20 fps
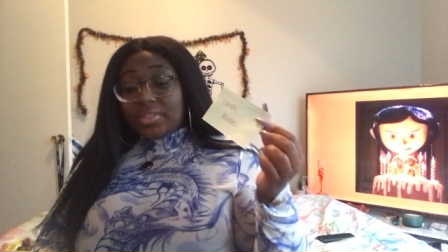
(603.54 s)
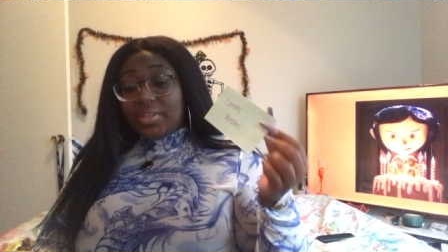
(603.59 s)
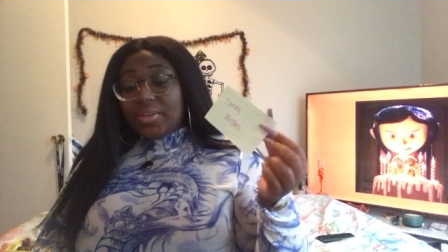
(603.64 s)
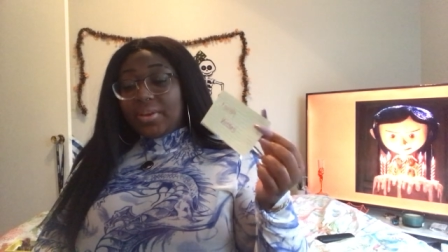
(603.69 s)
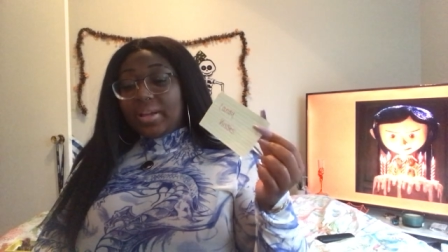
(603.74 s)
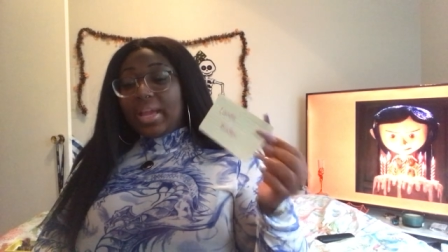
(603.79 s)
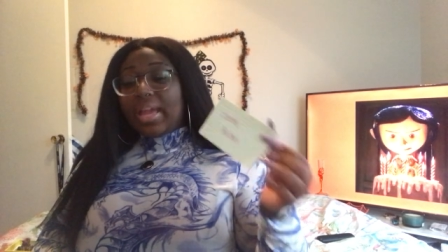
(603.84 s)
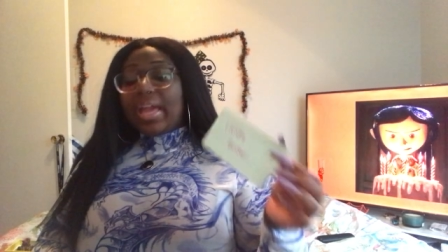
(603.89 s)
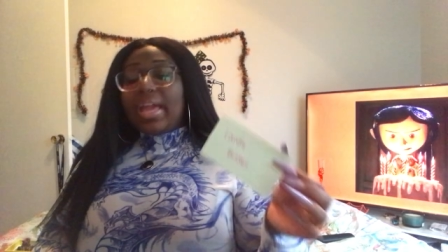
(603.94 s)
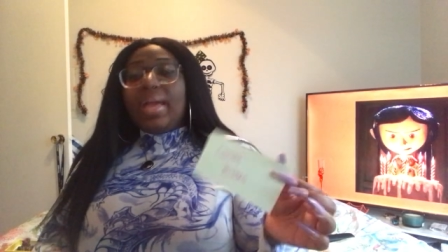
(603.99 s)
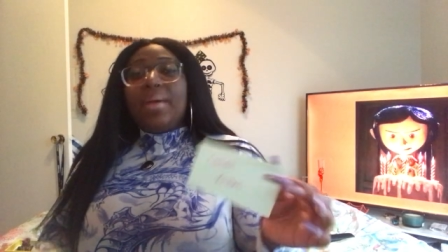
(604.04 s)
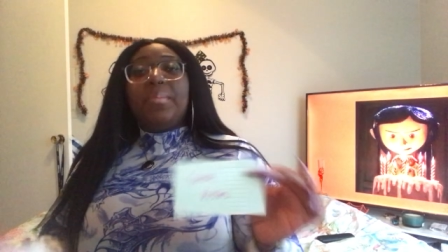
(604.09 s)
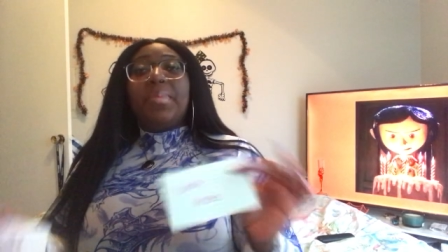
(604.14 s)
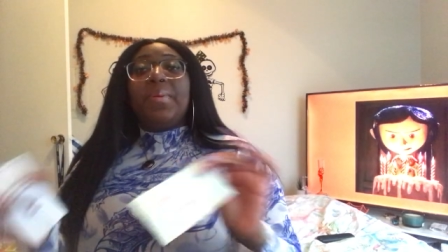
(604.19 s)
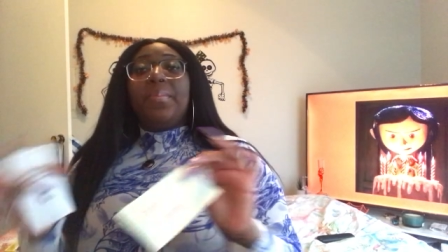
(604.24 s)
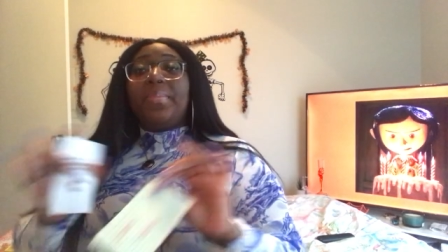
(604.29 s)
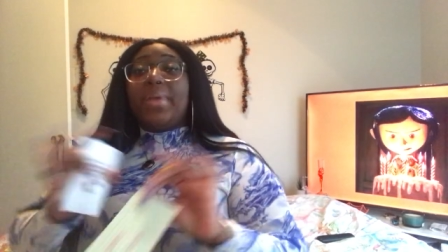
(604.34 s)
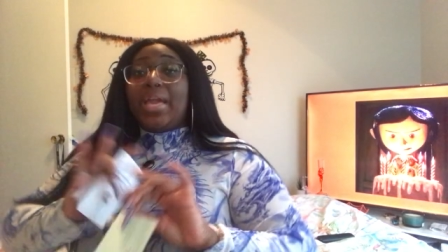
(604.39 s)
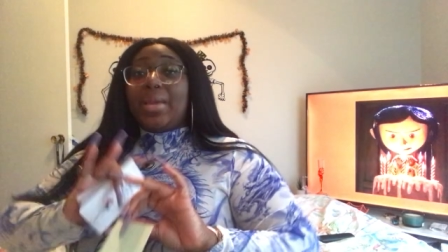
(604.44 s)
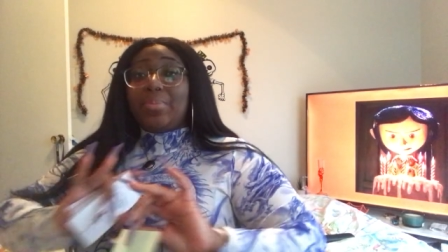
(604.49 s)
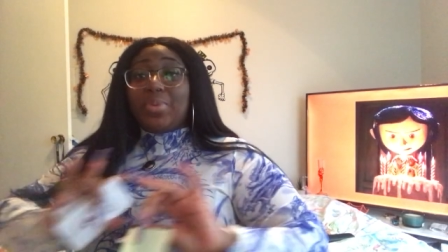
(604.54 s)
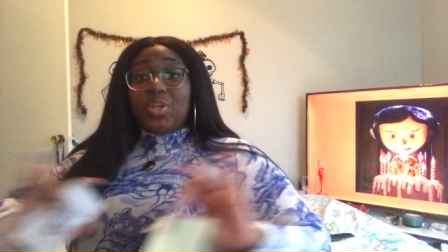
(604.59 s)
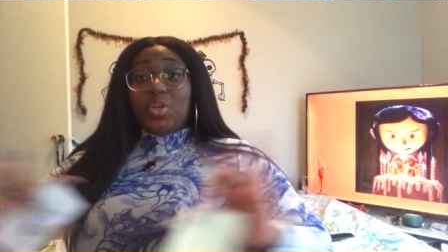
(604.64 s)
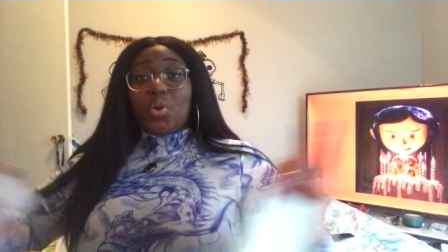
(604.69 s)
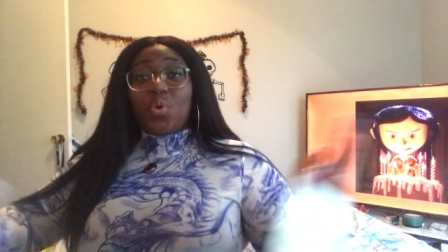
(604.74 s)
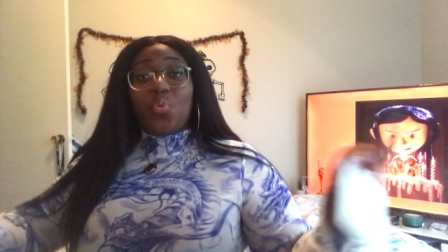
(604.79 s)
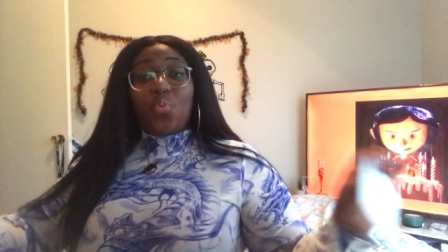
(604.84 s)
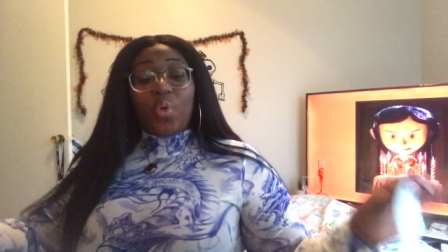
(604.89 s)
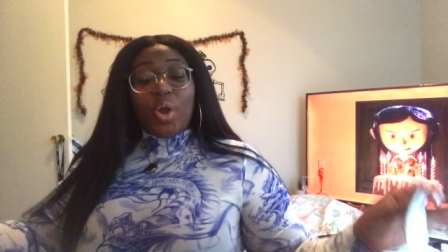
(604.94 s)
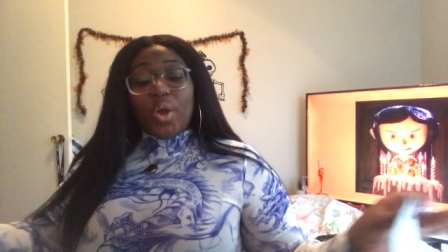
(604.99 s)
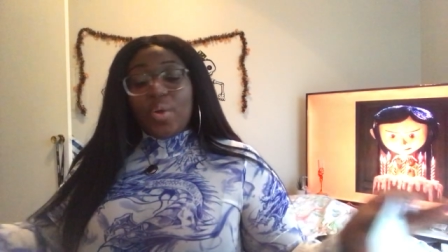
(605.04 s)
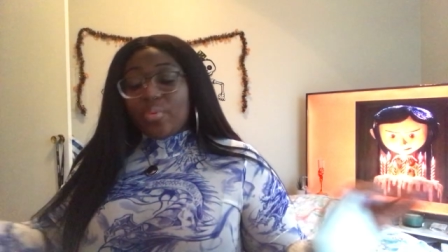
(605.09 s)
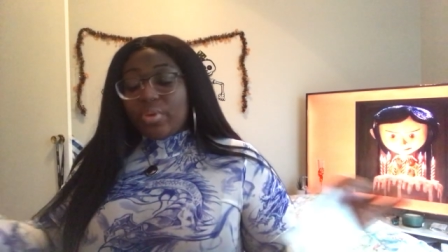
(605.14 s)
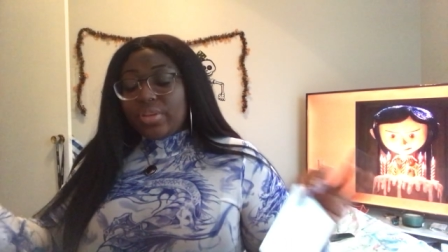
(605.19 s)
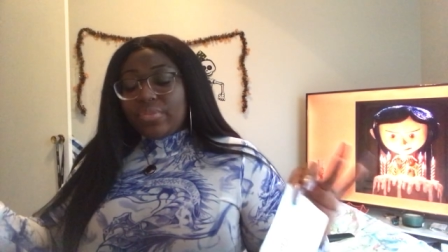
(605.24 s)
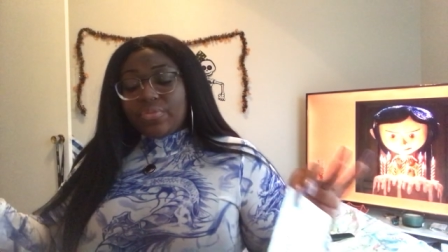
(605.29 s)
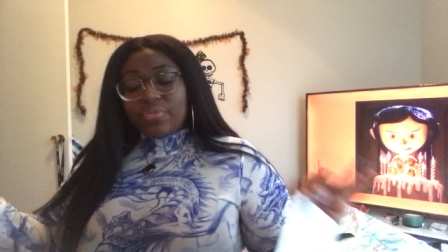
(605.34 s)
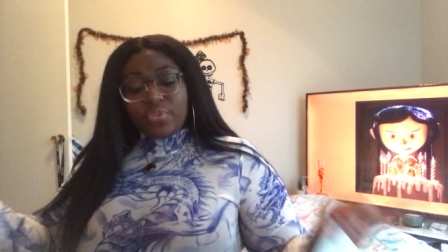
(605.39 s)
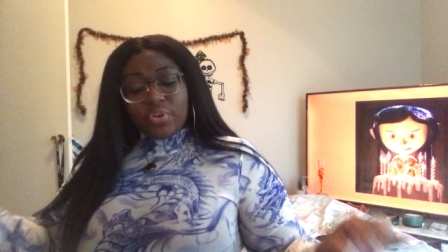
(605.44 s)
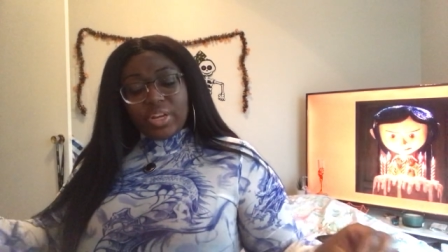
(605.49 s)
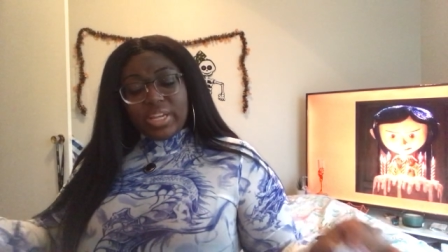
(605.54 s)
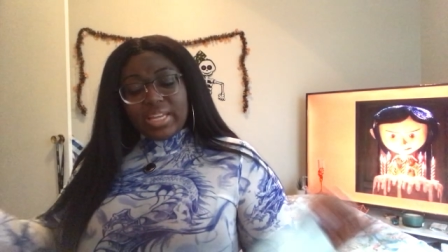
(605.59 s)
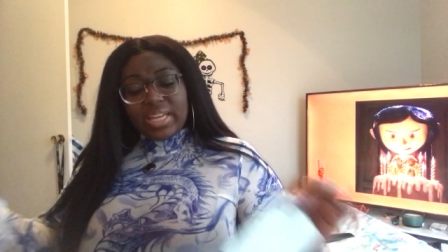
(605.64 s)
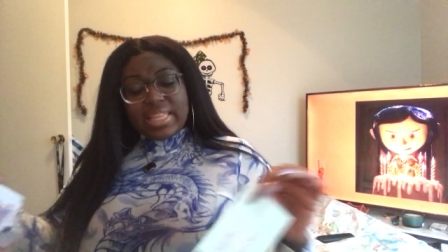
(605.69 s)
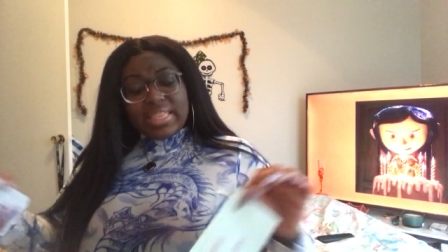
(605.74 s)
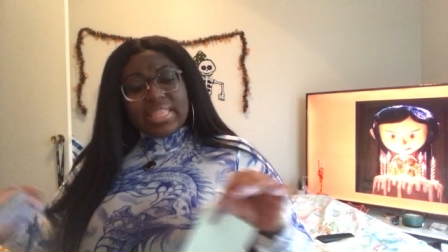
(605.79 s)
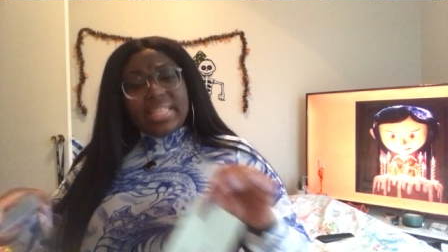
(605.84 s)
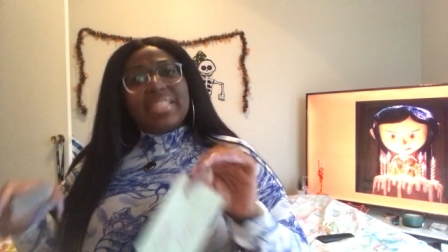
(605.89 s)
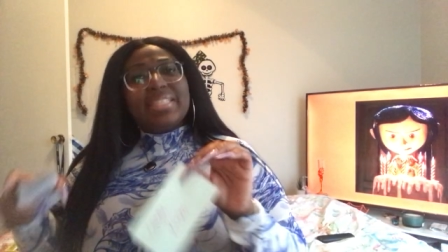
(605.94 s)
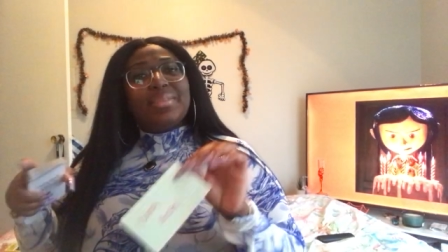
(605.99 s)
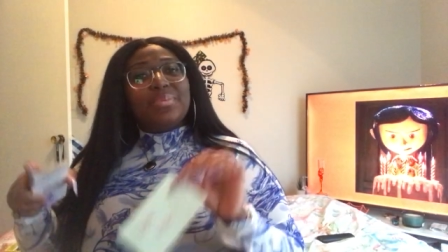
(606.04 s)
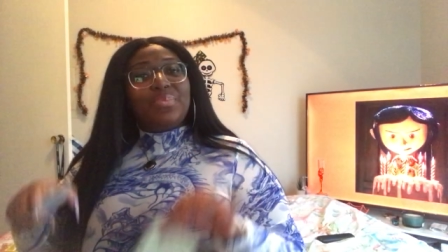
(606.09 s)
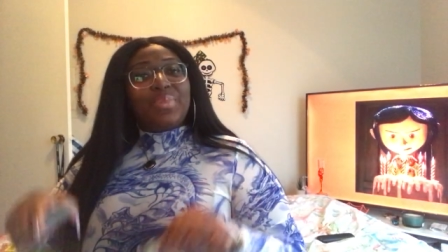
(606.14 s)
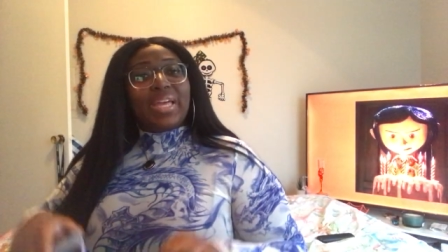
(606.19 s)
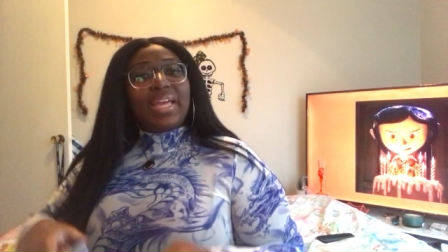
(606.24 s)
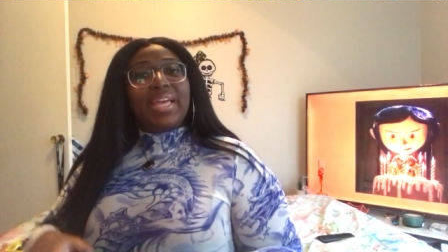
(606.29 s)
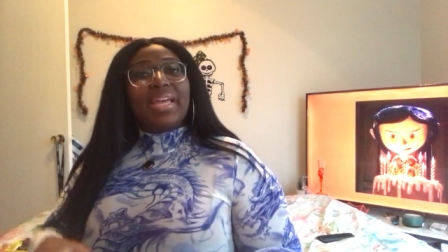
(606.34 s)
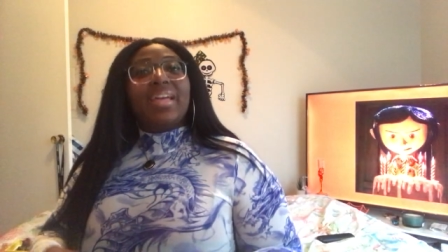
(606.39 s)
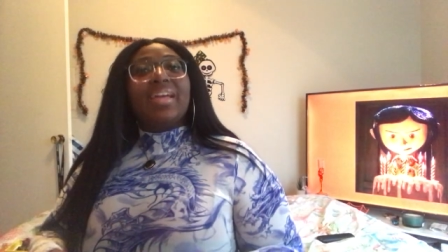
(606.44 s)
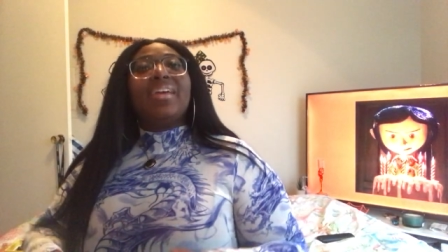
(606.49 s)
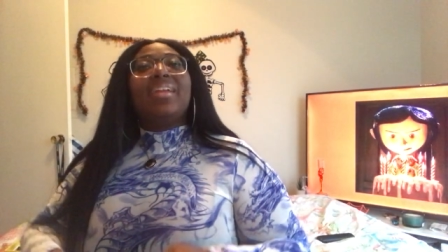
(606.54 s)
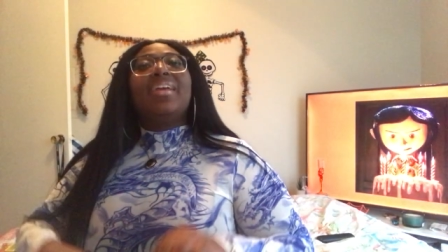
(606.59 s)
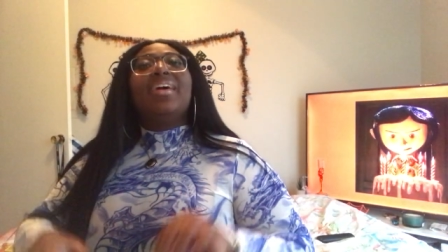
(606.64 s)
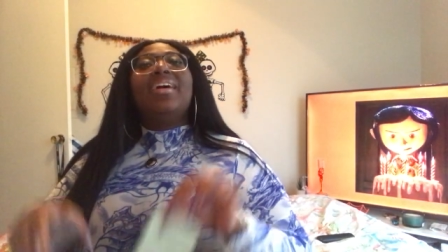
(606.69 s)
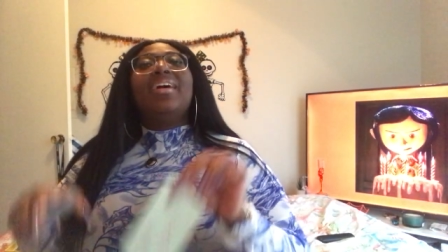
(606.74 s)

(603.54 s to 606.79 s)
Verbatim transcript: in your head, but baby, you're worry-free in this bed.